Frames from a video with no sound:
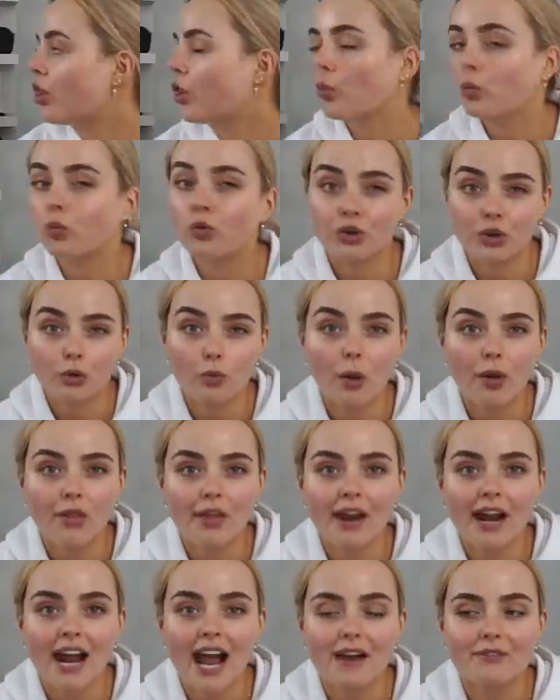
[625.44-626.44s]
the wooden one
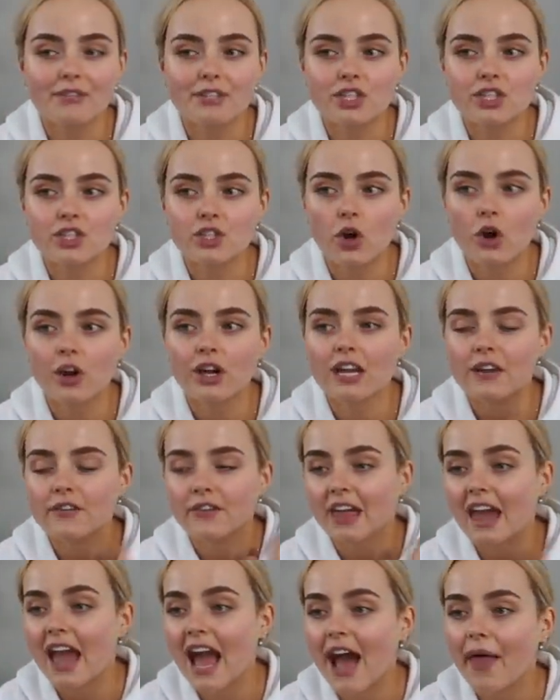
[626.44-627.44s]
that I have in stock. If
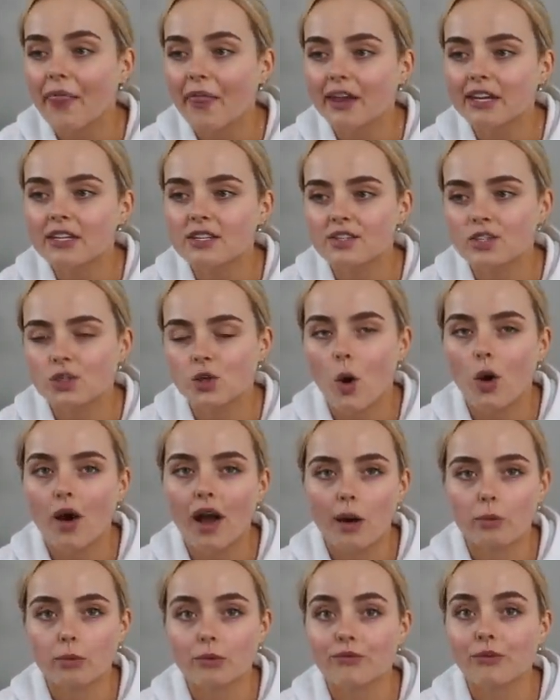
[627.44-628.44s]
they had that in stock,
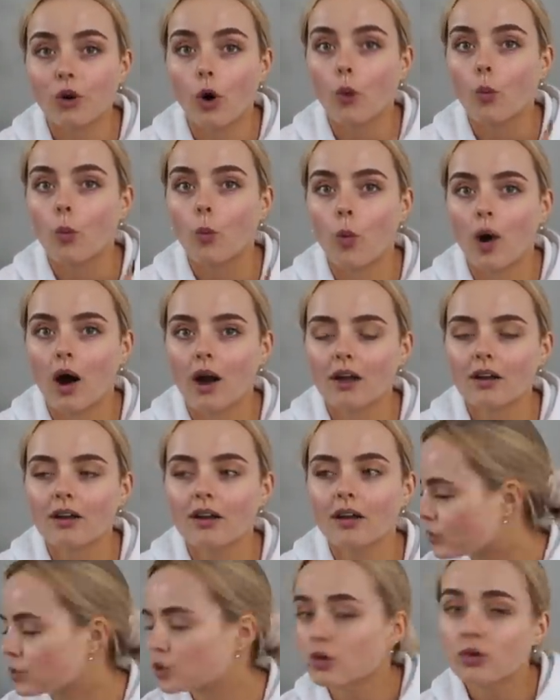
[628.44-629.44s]
I would have got
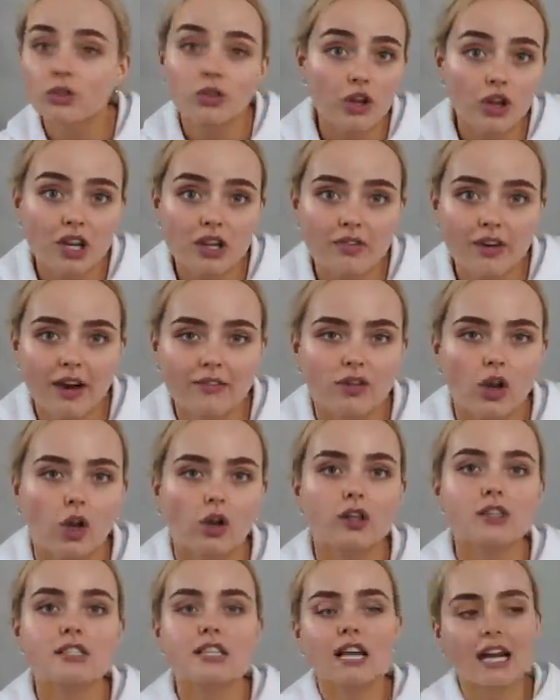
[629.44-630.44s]
one, which was $35.
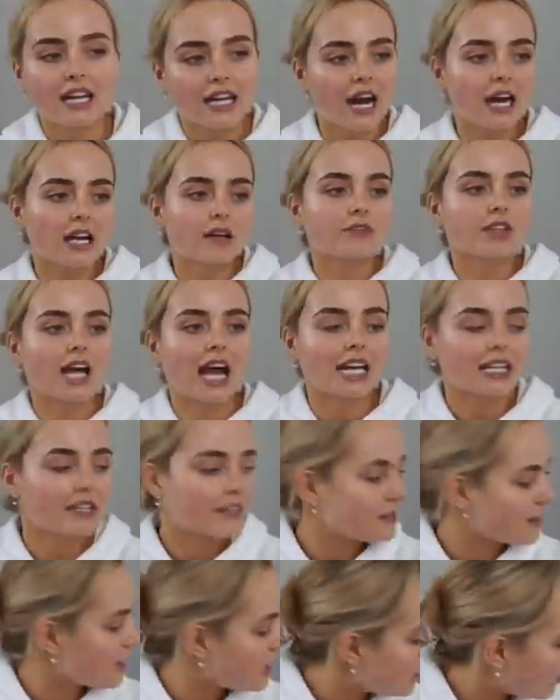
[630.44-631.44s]
And I kind of like
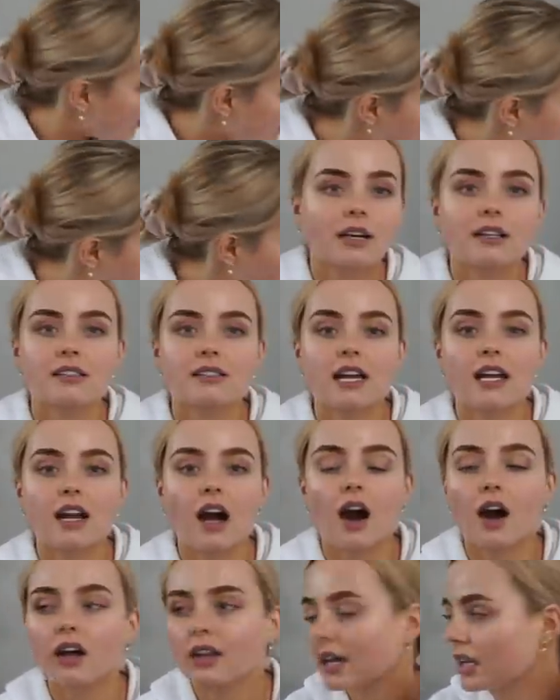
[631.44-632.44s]
these anyway because they
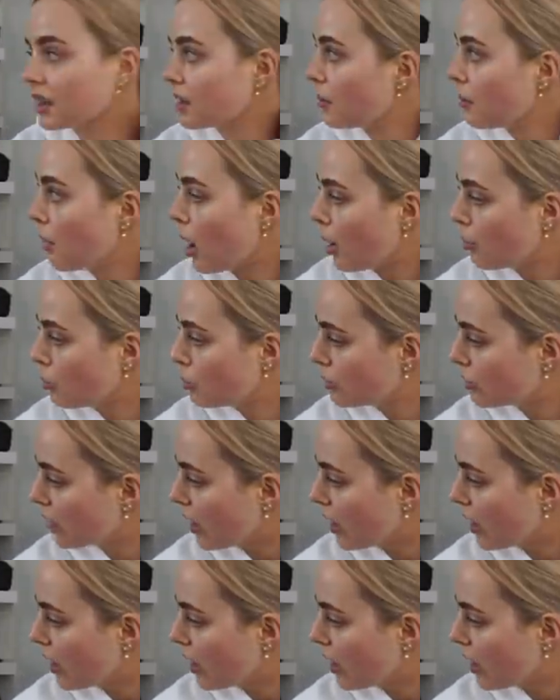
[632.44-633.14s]
are like the marble